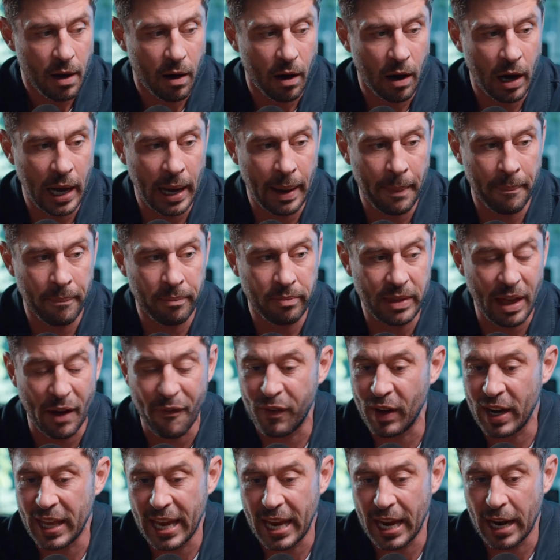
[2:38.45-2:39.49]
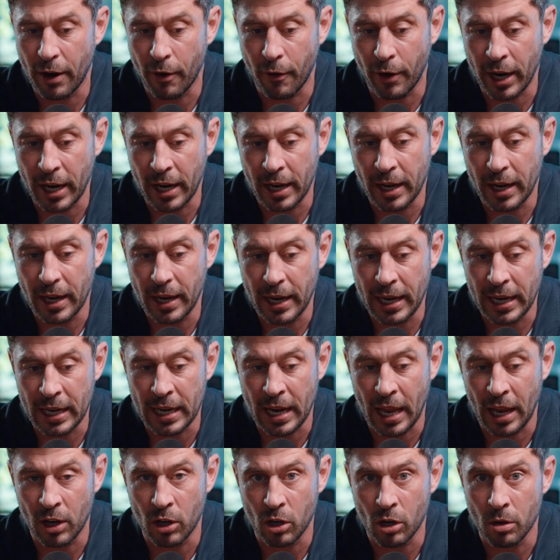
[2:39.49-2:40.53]
I'm definitely hearing in
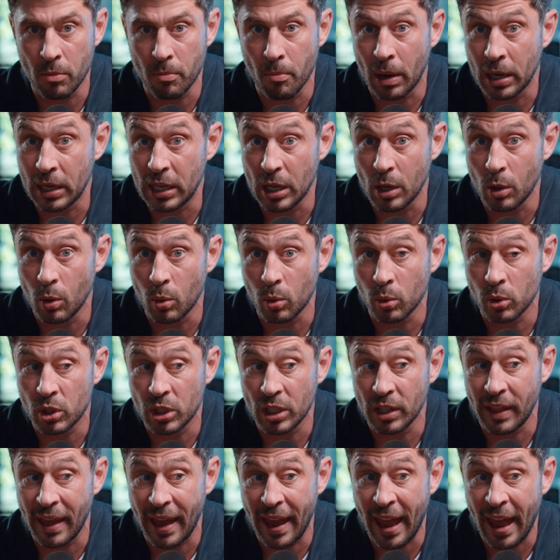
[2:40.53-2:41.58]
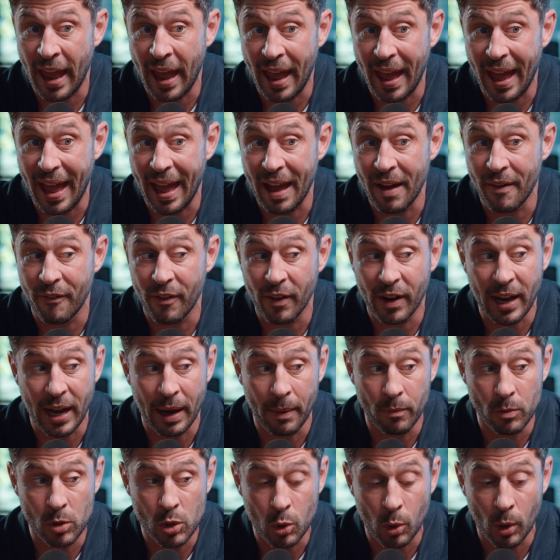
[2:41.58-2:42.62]
London, my deals there have
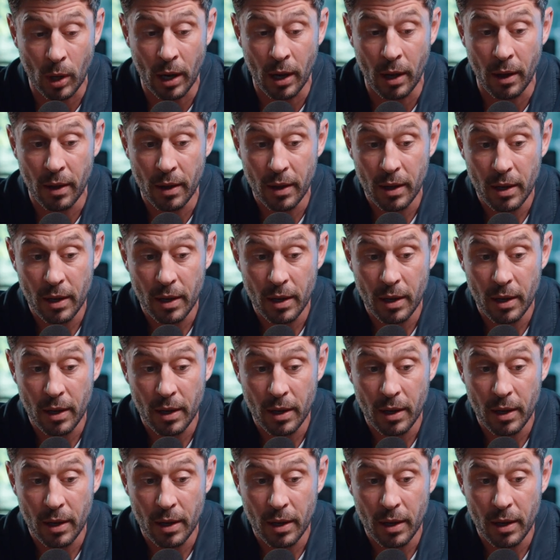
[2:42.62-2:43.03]
come to a